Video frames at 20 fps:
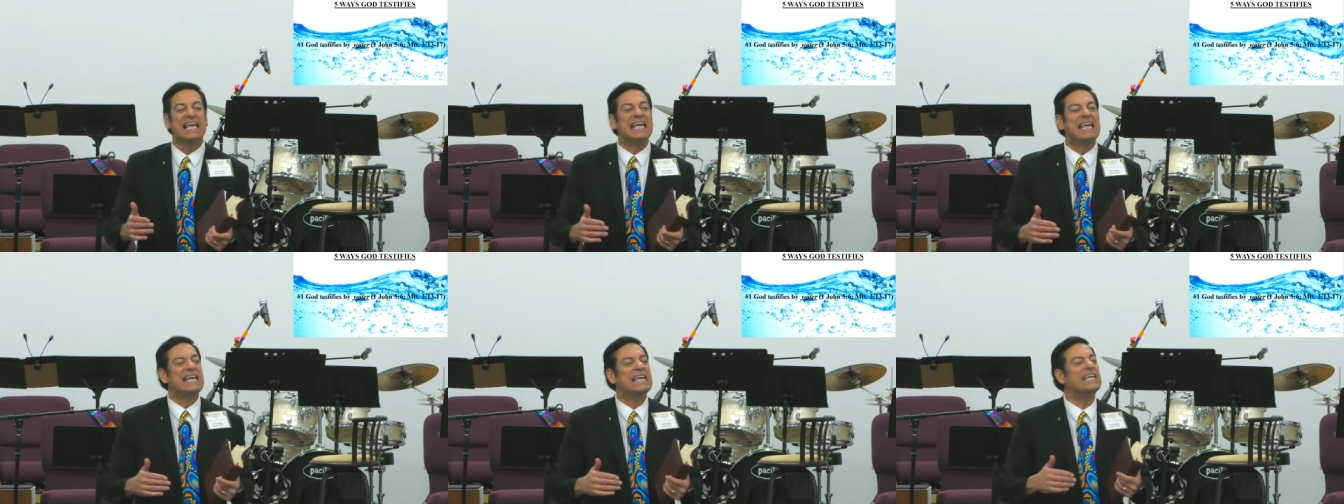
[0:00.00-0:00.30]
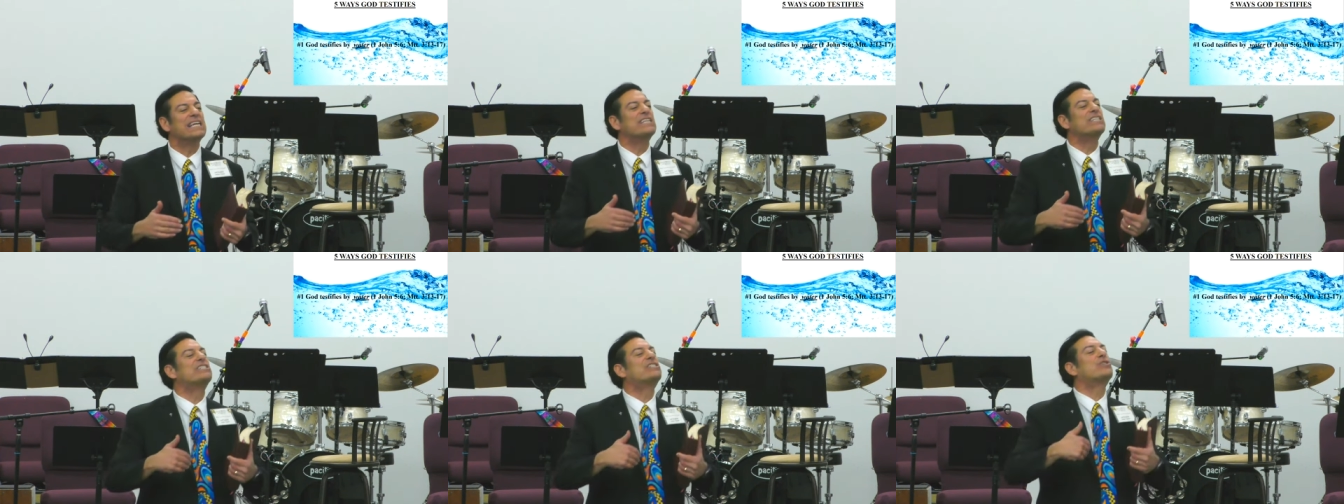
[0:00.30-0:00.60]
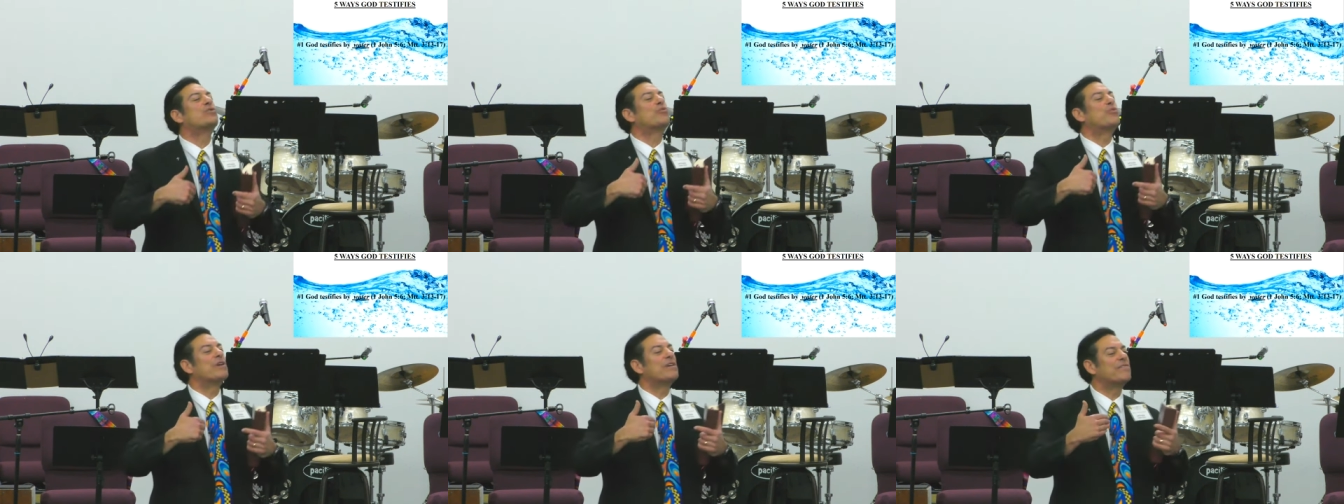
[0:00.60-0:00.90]
is
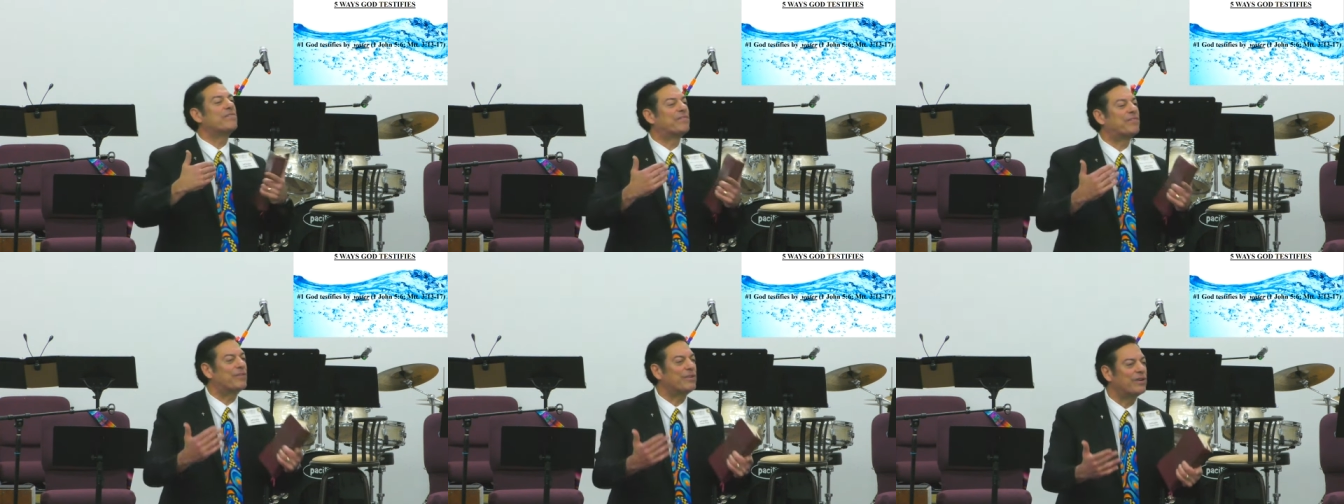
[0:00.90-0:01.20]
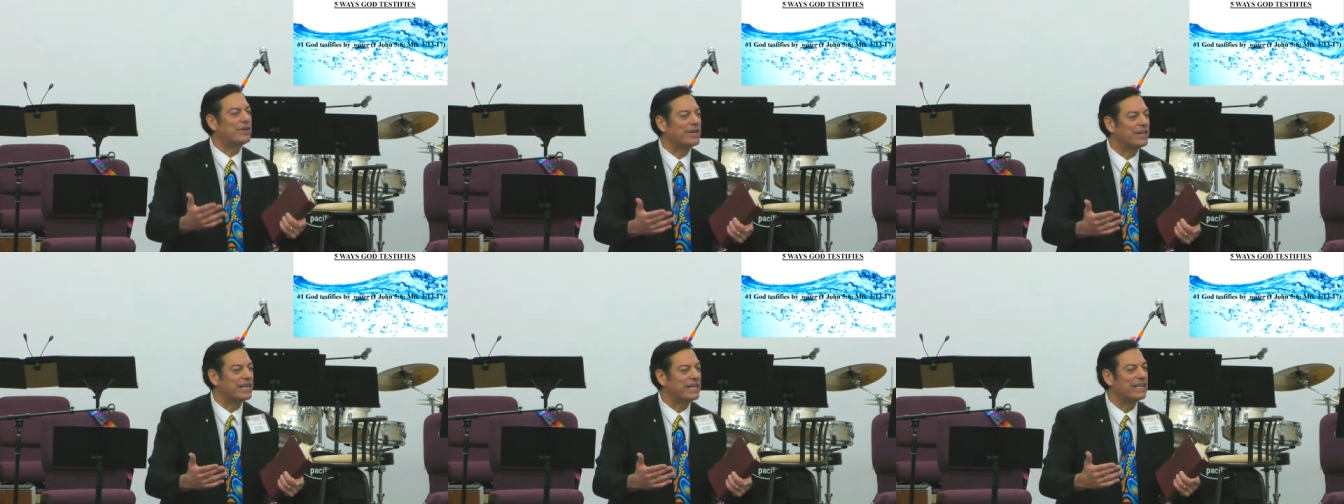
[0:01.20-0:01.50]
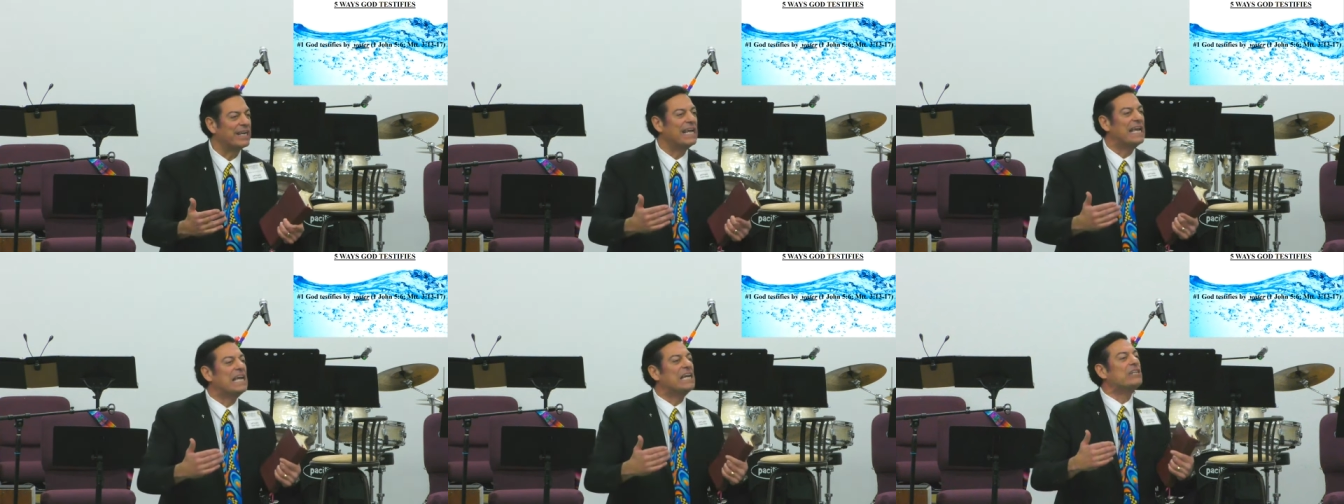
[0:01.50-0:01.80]
referring
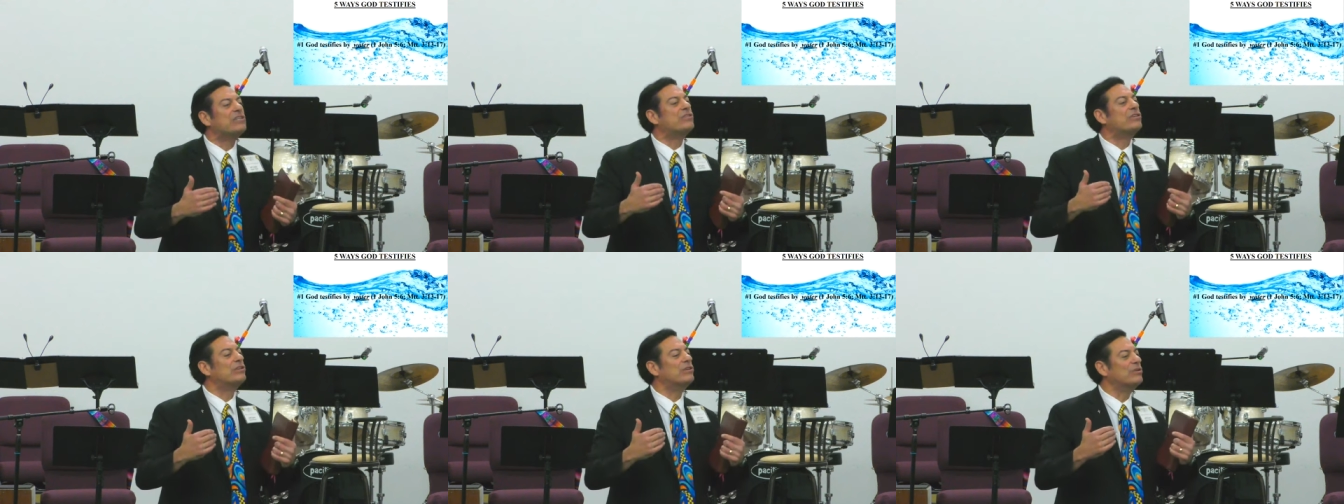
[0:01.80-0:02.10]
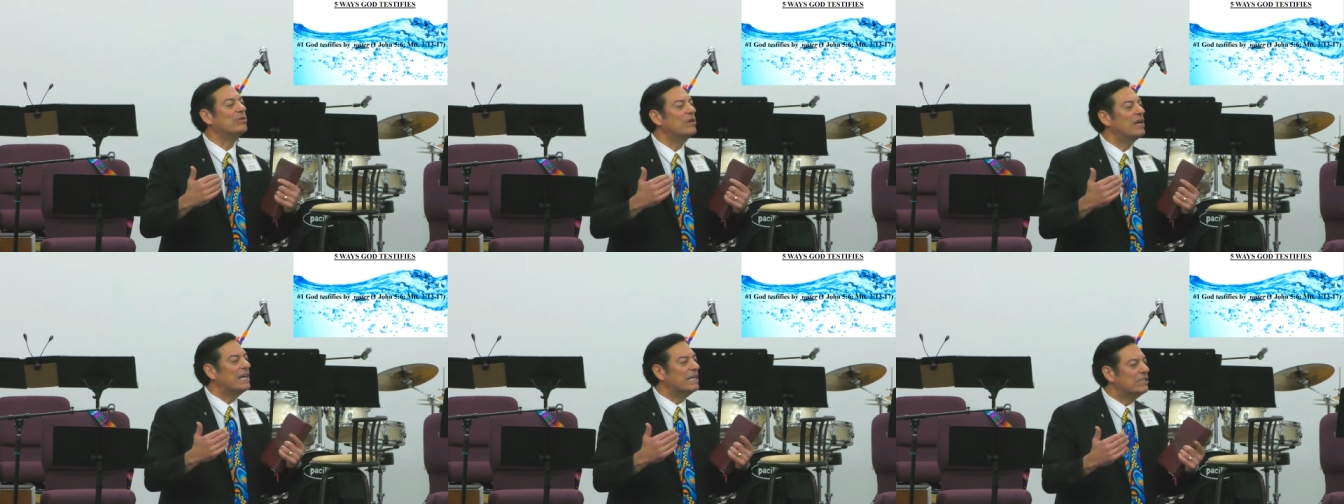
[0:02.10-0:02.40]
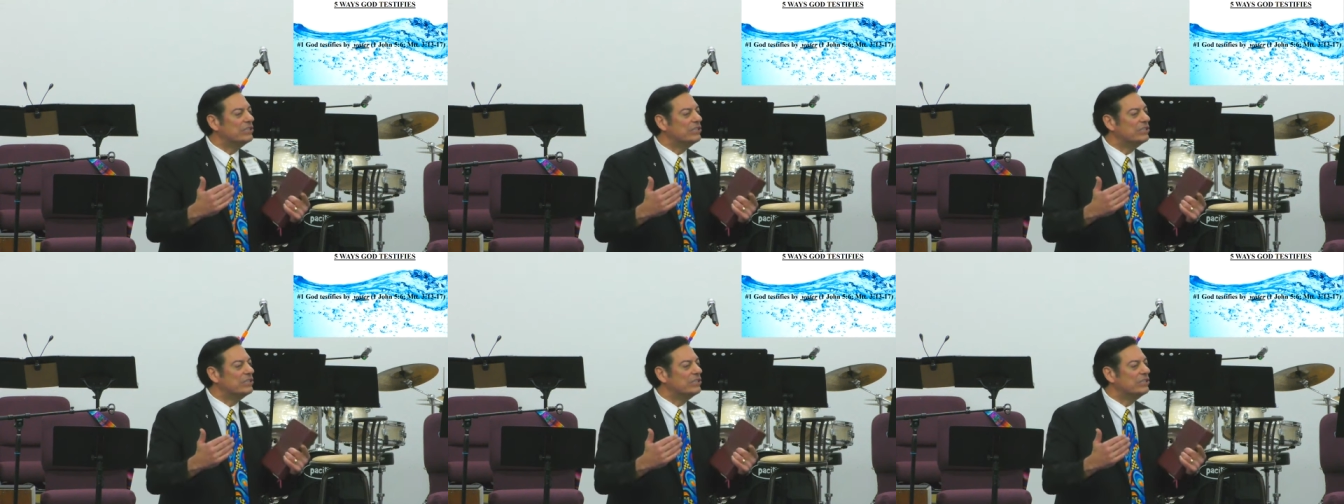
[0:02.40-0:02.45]
to